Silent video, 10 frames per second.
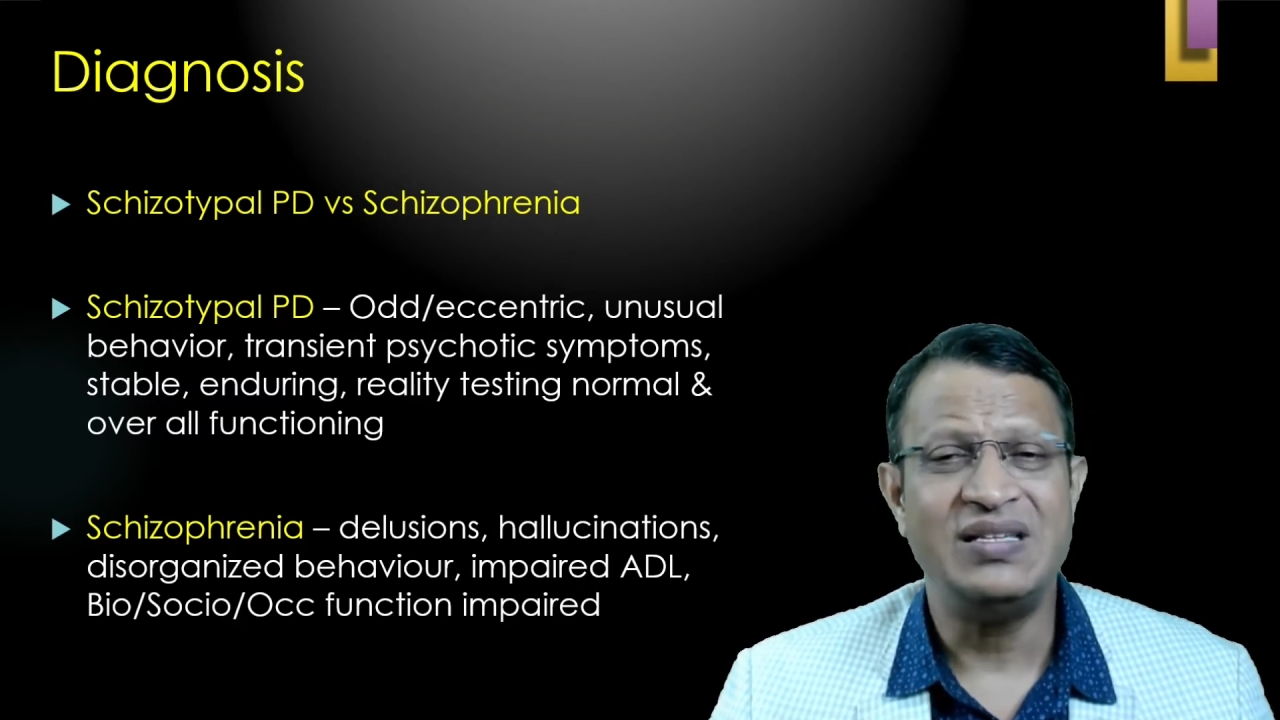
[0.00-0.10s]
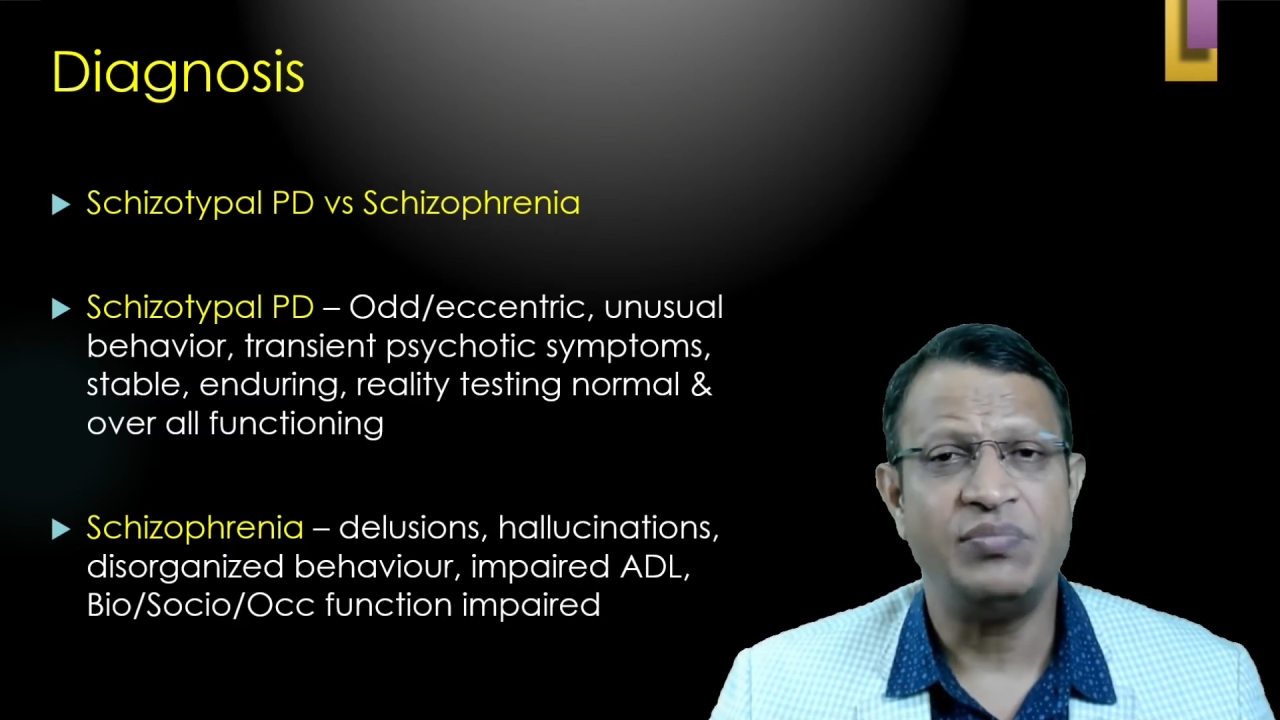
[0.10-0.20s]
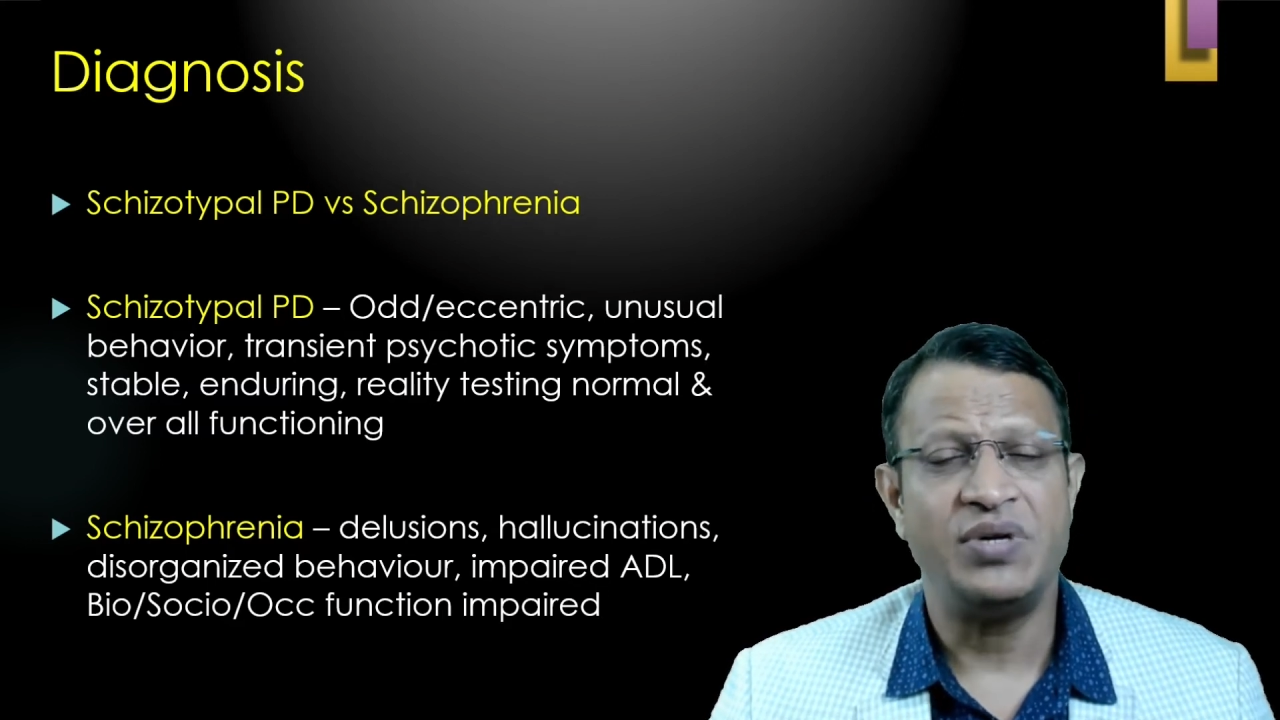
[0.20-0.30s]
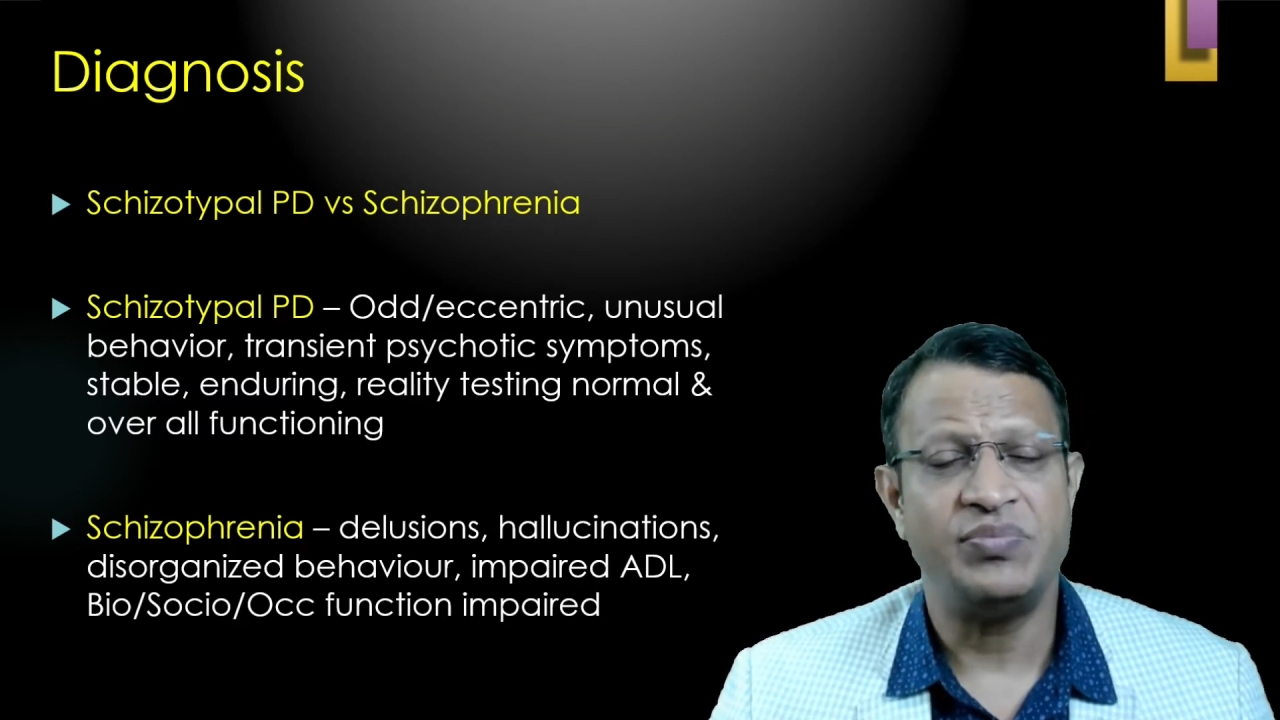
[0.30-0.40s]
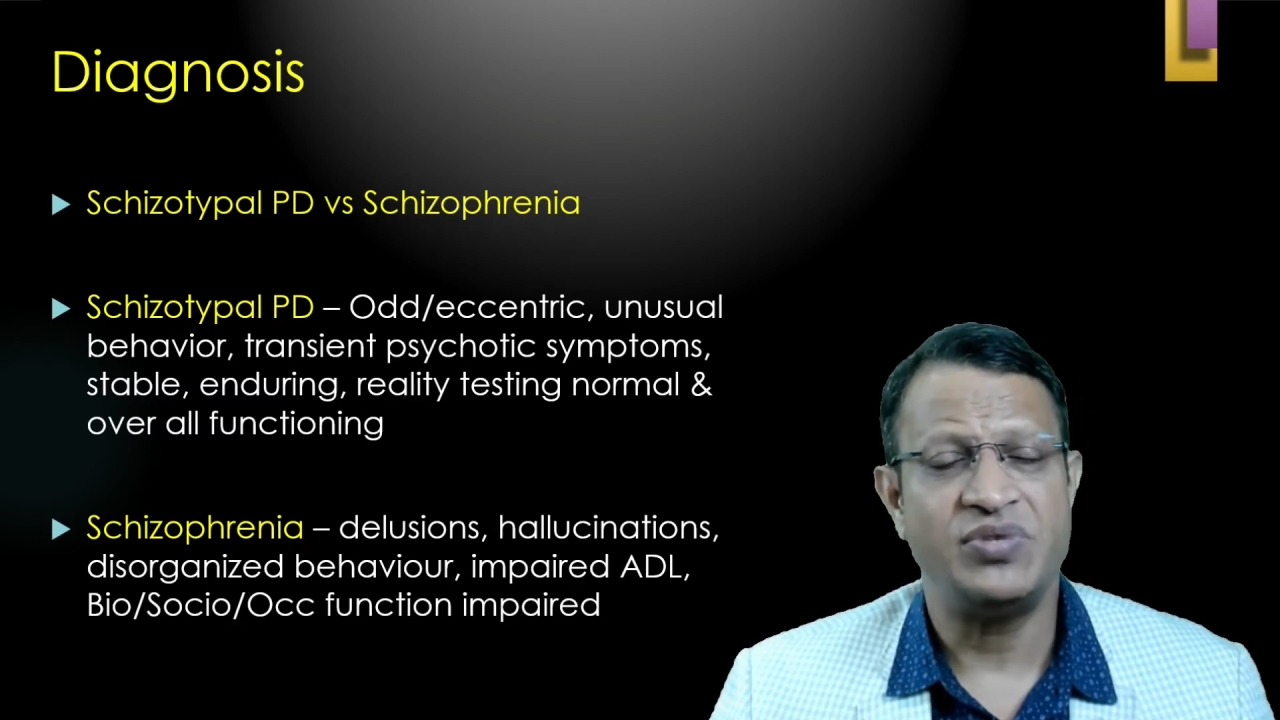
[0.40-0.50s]

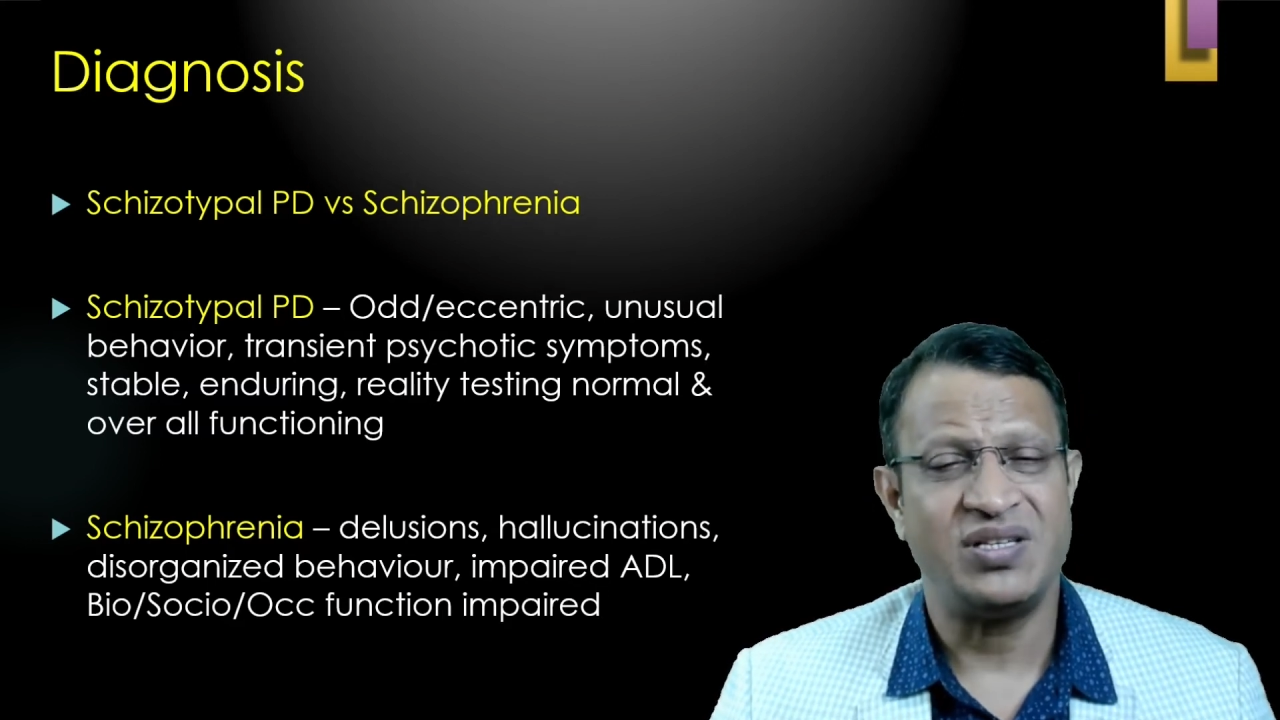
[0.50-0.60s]
symptoms are